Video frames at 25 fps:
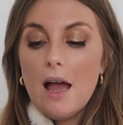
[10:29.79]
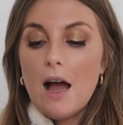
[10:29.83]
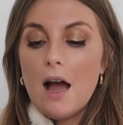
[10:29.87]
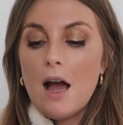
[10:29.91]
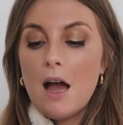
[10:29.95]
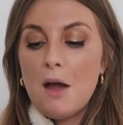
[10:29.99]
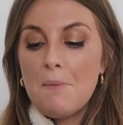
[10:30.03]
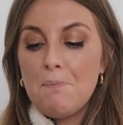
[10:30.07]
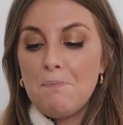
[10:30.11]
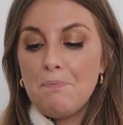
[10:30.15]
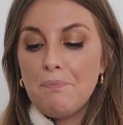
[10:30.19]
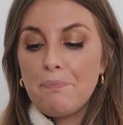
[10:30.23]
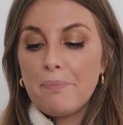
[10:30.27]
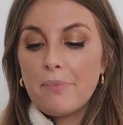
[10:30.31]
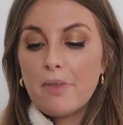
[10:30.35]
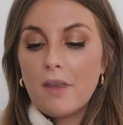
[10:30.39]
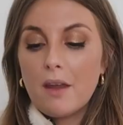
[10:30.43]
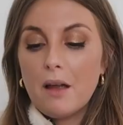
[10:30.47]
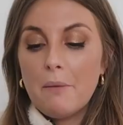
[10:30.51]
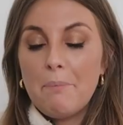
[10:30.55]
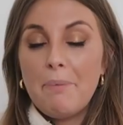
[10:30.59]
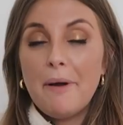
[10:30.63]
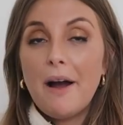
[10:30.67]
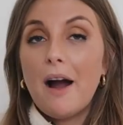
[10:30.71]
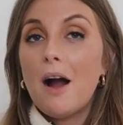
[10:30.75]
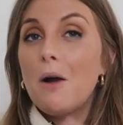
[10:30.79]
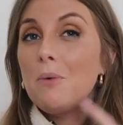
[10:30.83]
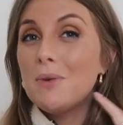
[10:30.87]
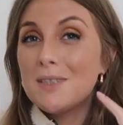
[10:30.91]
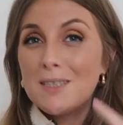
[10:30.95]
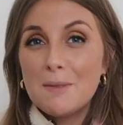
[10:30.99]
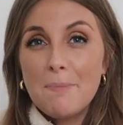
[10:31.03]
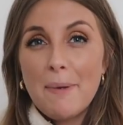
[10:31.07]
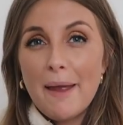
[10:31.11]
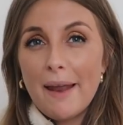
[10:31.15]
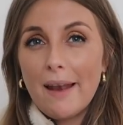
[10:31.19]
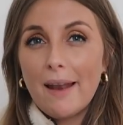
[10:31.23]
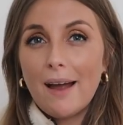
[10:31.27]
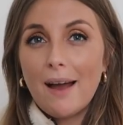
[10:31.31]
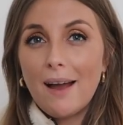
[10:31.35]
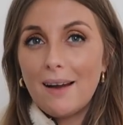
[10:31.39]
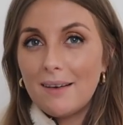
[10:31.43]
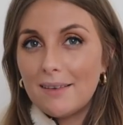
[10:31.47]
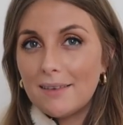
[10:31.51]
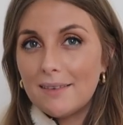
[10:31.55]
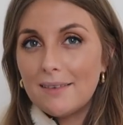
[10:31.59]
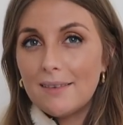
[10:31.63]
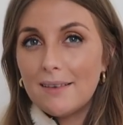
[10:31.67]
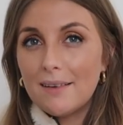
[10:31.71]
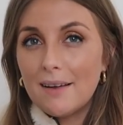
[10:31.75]
Um, but I was a bit like,
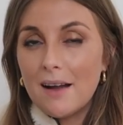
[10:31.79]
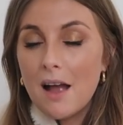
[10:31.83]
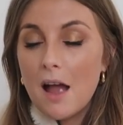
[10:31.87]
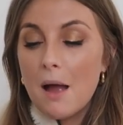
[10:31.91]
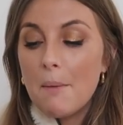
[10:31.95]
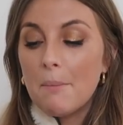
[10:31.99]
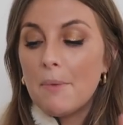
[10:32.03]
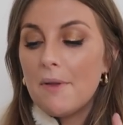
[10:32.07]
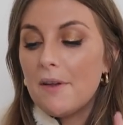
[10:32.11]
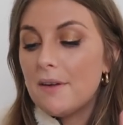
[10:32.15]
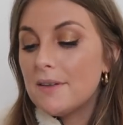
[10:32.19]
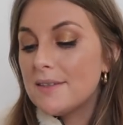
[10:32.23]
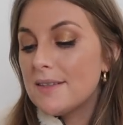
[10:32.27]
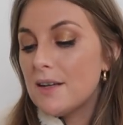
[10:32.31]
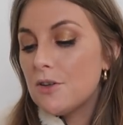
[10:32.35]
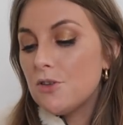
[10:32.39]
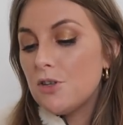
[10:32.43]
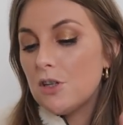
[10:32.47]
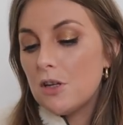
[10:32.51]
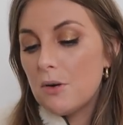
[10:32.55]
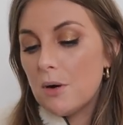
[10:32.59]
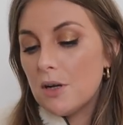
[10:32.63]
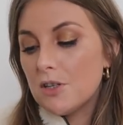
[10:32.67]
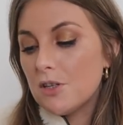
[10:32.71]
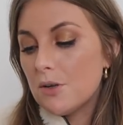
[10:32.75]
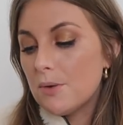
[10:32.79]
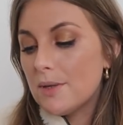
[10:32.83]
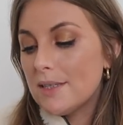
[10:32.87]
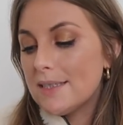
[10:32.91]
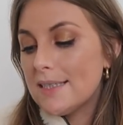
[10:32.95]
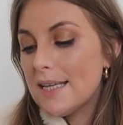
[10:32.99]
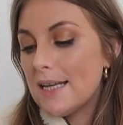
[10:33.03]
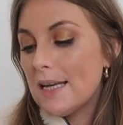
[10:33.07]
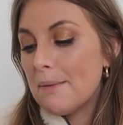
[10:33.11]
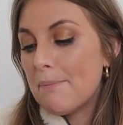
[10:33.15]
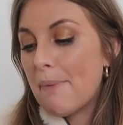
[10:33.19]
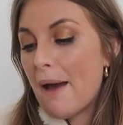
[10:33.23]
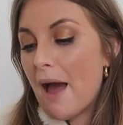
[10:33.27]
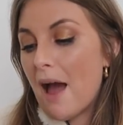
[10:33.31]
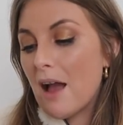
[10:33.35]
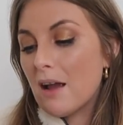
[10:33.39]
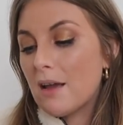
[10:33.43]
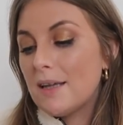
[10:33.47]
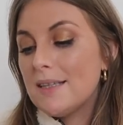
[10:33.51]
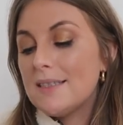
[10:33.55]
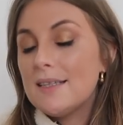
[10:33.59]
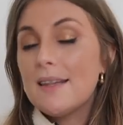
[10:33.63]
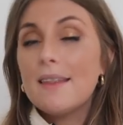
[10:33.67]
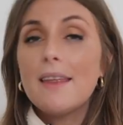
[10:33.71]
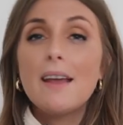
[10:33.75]
oh, but then I was like, you know what? I don't want to send it
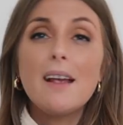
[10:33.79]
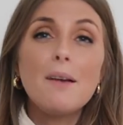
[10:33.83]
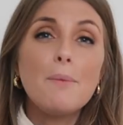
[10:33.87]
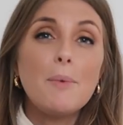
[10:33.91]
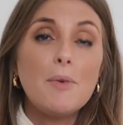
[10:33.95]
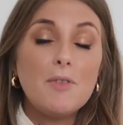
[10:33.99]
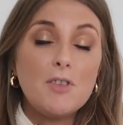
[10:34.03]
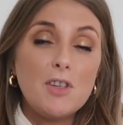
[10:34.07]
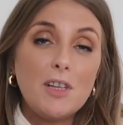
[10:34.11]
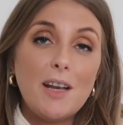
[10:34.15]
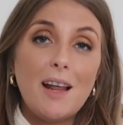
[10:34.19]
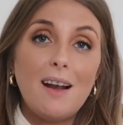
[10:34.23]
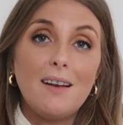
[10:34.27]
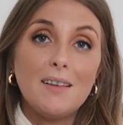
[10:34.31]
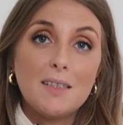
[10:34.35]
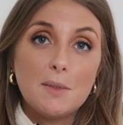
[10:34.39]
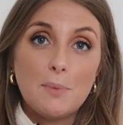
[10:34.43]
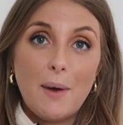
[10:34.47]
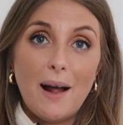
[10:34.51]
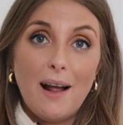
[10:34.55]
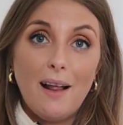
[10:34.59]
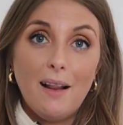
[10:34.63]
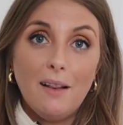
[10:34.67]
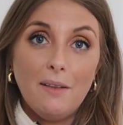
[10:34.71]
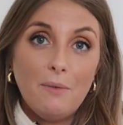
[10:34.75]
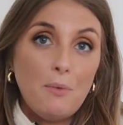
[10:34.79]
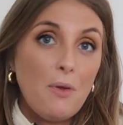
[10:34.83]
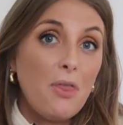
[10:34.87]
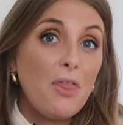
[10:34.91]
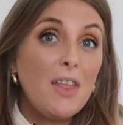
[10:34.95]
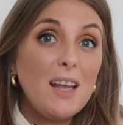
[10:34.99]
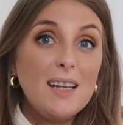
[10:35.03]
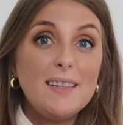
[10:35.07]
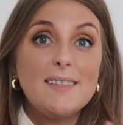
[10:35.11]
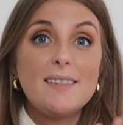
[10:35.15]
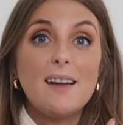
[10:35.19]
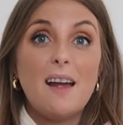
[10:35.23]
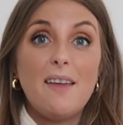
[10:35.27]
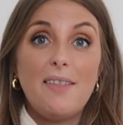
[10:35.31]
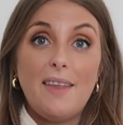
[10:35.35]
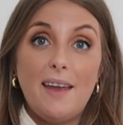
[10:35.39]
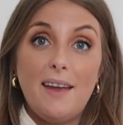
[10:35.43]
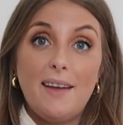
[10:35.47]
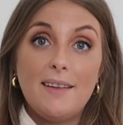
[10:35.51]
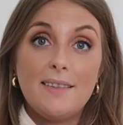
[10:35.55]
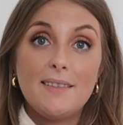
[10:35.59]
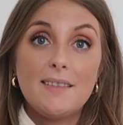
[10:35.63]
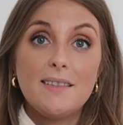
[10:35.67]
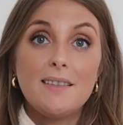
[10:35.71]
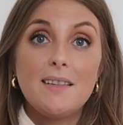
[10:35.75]
back. Because the thing with Chanel as well, with things like
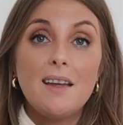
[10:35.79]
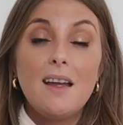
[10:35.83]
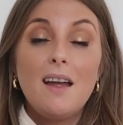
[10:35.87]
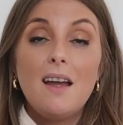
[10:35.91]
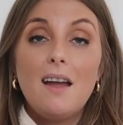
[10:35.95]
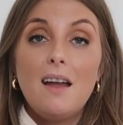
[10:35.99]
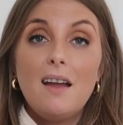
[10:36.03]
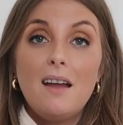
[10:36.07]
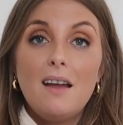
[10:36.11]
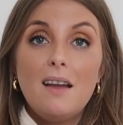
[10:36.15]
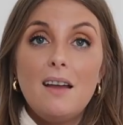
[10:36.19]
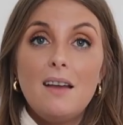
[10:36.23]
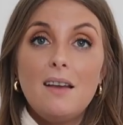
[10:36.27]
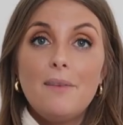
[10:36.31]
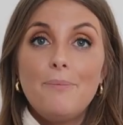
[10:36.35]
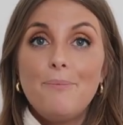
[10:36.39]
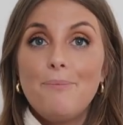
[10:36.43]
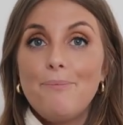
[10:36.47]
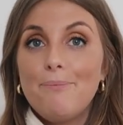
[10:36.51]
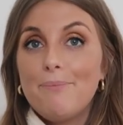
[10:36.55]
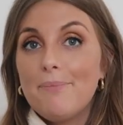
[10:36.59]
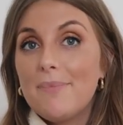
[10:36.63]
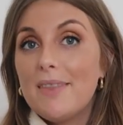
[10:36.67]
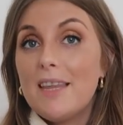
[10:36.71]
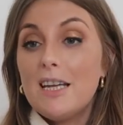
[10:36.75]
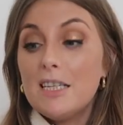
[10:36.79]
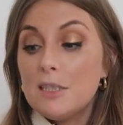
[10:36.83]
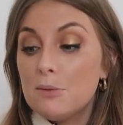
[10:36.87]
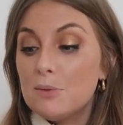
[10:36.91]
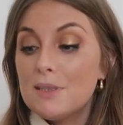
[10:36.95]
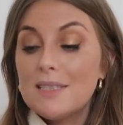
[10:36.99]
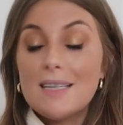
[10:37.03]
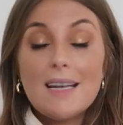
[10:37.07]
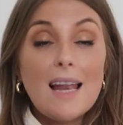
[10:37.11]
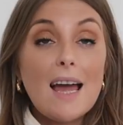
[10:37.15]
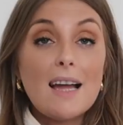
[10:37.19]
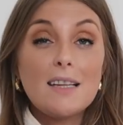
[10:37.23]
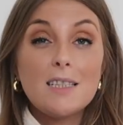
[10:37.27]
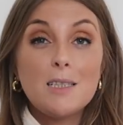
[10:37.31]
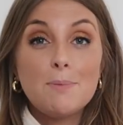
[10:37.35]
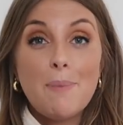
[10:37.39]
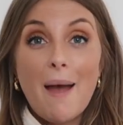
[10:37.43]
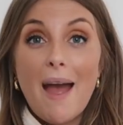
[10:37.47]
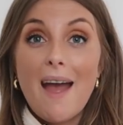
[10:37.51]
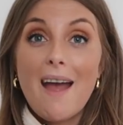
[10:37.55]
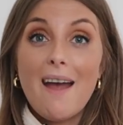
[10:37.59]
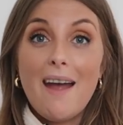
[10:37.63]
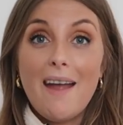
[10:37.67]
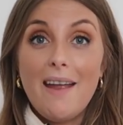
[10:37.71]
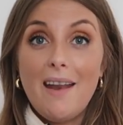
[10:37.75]
this, this was the last
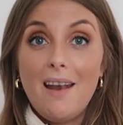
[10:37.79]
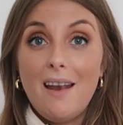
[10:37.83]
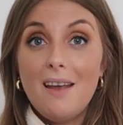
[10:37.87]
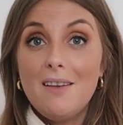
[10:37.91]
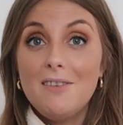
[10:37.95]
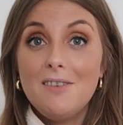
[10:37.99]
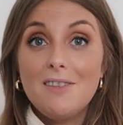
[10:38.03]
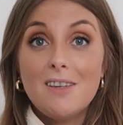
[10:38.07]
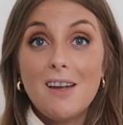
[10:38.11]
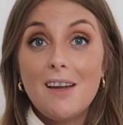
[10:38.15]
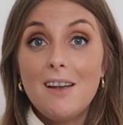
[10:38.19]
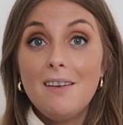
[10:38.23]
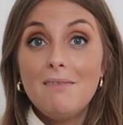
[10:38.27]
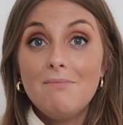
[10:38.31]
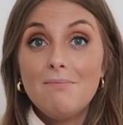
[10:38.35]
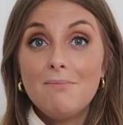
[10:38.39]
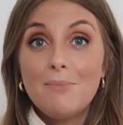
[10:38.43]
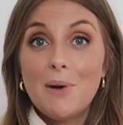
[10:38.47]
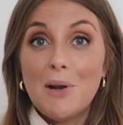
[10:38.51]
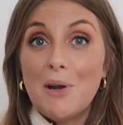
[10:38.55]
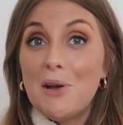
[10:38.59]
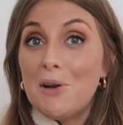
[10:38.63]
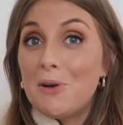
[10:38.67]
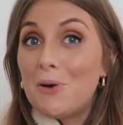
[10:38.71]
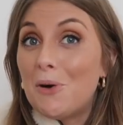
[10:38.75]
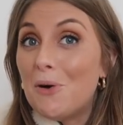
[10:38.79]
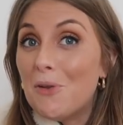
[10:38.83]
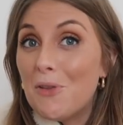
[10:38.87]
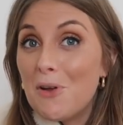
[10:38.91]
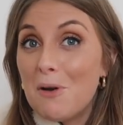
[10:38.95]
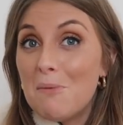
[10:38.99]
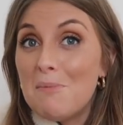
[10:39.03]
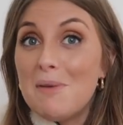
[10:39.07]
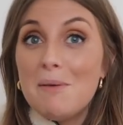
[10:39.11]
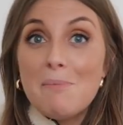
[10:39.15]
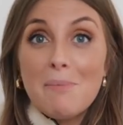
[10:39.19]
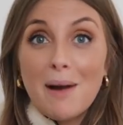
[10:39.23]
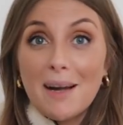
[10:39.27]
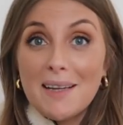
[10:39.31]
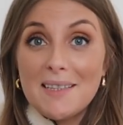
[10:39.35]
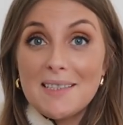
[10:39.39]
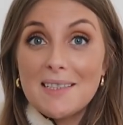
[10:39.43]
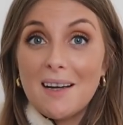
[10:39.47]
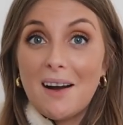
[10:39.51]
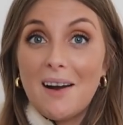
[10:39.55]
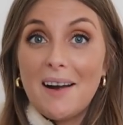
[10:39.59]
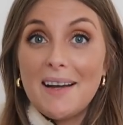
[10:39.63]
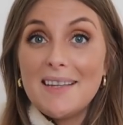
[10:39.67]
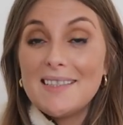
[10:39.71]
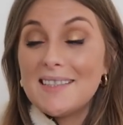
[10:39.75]
pair in London when I got them in my
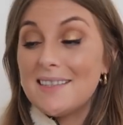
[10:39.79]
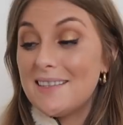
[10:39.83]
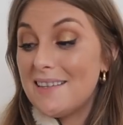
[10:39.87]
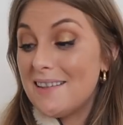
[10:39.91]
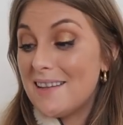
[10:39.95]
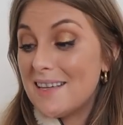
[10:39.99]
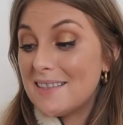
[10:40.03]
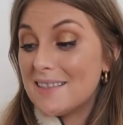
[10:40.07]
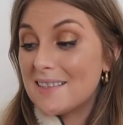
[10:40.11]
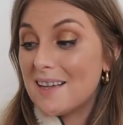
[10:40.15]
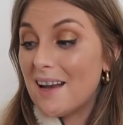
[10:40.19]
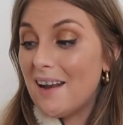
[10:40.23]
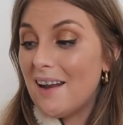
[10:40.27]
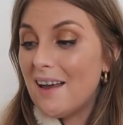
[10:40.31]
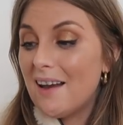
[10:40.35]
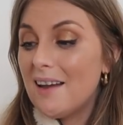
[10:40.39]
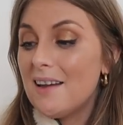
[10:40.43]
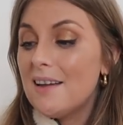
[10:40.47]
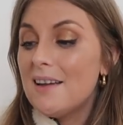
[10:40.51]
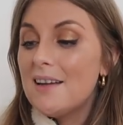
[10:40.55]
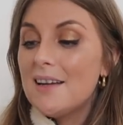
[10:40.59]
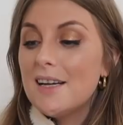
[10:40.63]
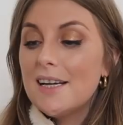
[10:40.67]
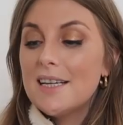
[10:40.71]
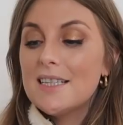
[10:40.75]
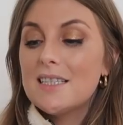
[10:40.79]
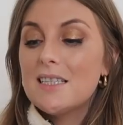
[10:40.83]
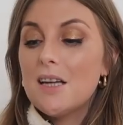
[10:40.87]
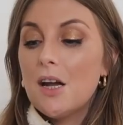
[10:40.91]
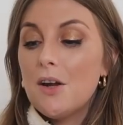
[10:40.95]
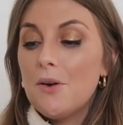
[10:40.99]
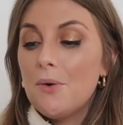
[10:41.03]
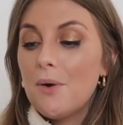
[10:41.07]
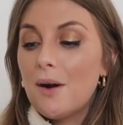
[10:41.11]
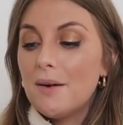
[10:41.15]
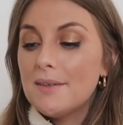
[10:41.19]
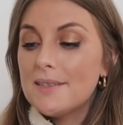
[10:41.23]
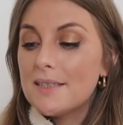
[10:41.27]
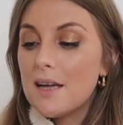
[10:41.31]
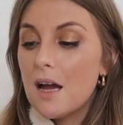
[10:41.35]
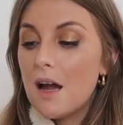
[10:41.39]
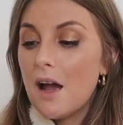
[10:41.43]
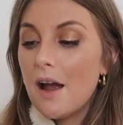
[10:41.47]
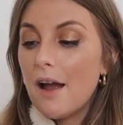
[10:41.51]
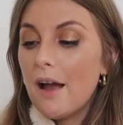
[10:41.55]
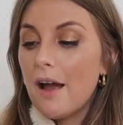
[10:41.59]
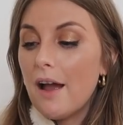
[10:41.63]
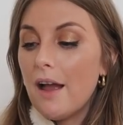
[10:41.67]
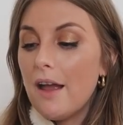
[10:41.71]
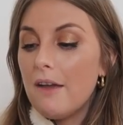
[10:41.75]
size and this colour. So I was
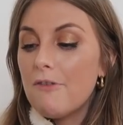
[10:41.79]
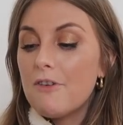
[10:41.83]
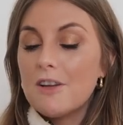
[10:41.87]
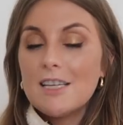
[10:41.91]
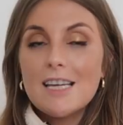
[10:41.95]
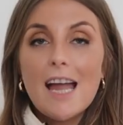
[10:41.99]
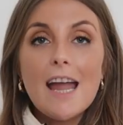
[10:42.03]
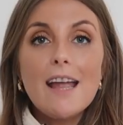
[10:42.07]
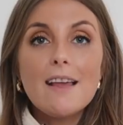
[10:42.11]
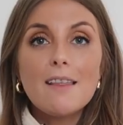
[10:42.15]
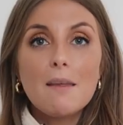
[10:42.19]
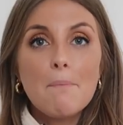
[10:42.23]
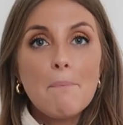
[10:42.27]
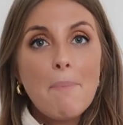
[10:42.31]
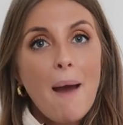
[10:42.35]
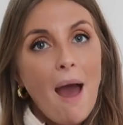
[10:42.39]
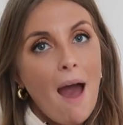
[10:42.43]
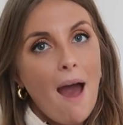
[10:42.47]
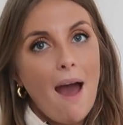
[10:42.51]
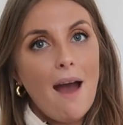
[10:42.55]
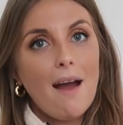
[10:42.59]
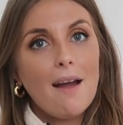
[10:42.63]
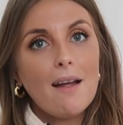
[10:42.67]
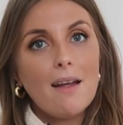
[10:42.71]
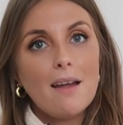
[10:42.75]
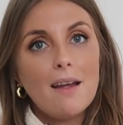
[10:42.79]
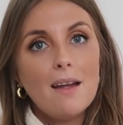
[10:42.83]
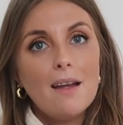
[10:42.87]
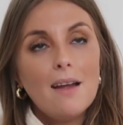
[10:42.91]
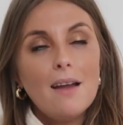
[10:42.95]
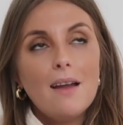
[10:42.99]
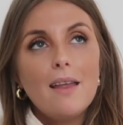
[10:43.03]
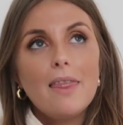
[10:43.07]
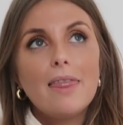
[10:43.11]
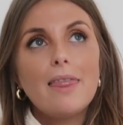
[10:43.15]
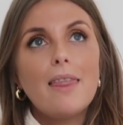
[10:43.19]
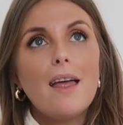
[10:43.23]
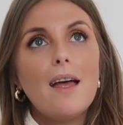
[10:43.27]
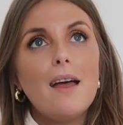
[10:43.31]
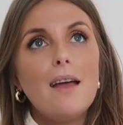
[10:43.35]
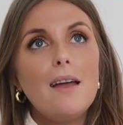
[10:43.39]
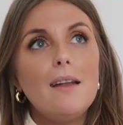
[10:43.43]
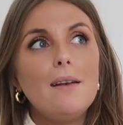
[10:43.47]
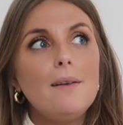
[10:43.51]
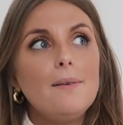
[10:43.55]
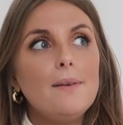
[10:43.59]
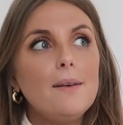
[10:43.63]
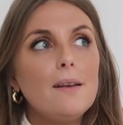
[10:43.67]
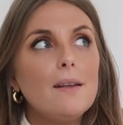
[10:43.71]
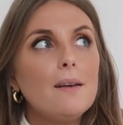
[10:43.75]
like, if I take them back,
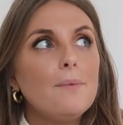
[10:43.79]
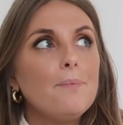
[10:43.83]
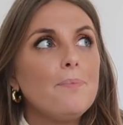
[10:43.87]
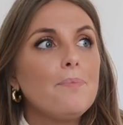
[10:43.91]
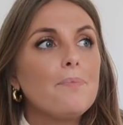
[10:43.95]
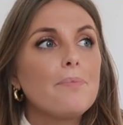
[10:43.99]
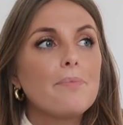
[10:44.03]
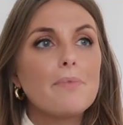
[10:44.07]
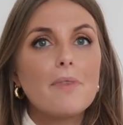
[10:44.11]
then